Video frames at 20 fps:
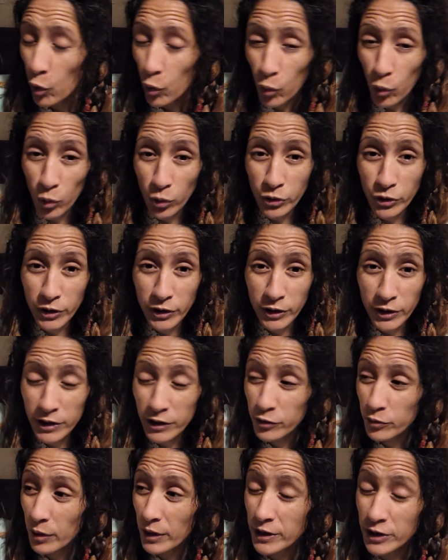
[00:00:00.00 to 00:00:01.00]
oh,
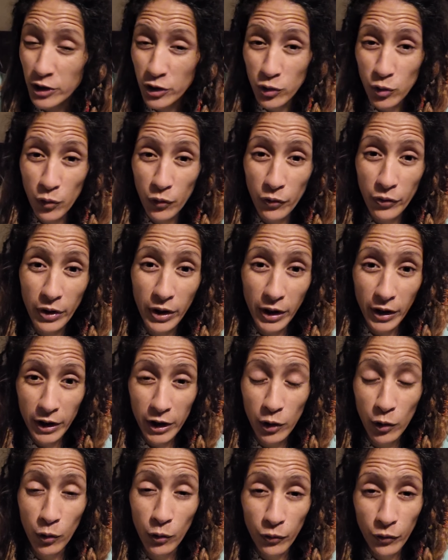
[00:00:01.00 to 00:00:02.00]
Jesus Christ is over there,
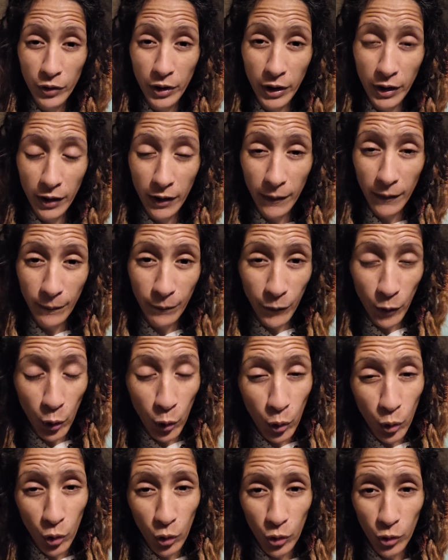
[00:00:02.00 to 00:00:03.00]
he over there.
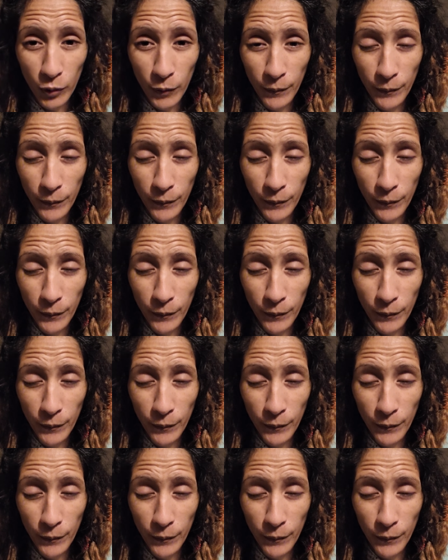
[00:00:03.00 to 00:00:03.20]
No.